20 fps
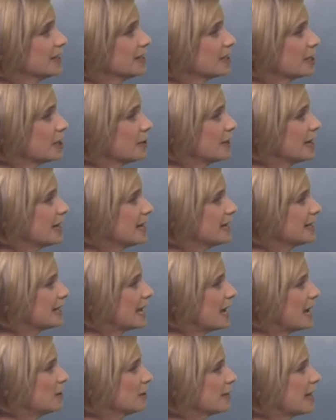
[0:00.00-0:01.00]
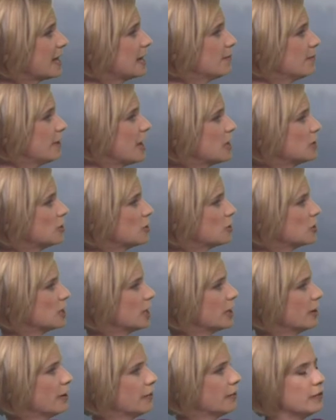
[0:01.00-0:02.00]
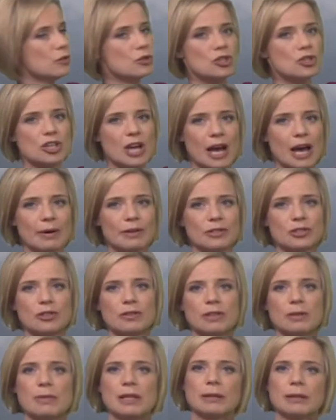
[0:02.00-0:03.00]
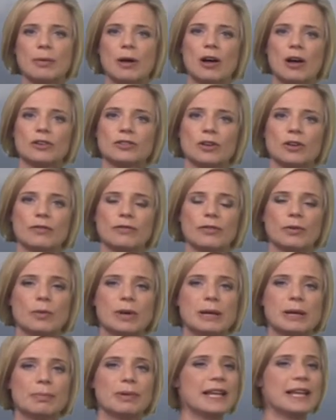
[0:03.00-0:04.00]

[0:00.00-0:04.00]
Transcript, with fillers: So here's the outlook then in Rio de Janeiro. A few showers during the middle part of the week.